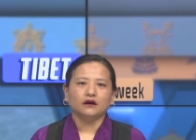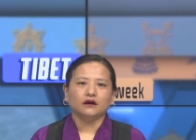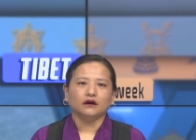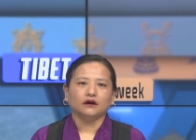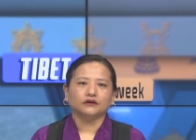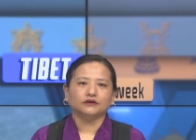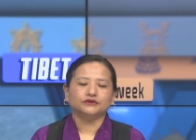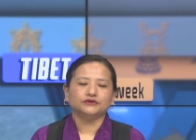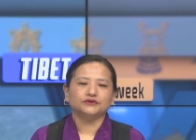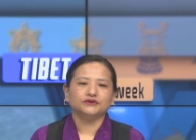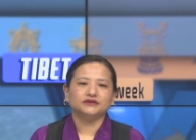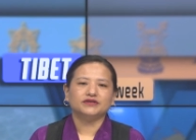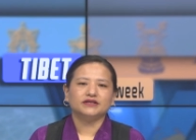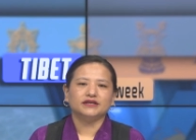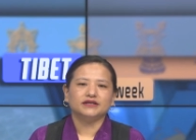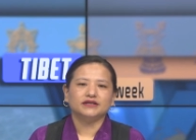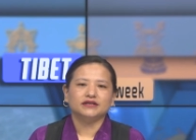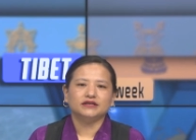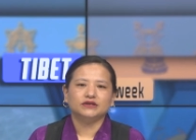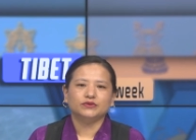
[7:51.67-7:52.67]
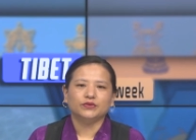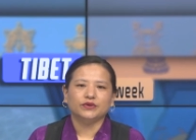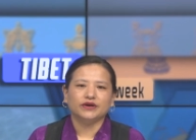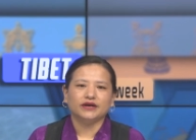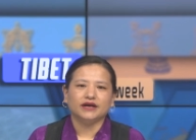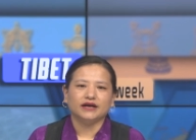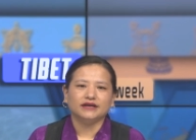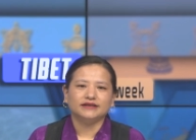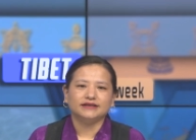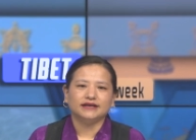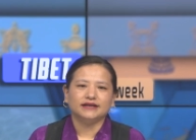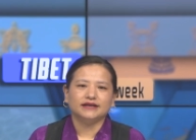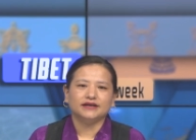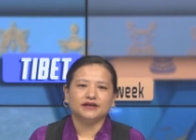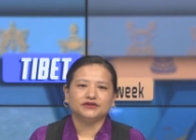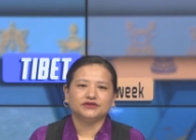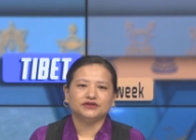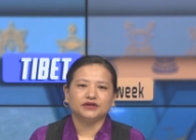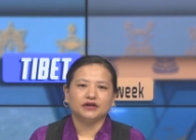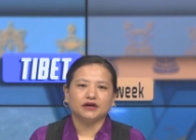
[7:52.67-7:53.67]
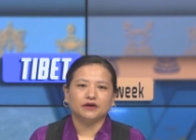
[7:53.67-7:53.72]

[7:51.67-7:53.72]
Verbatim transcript: On Tuesday this week, a delegation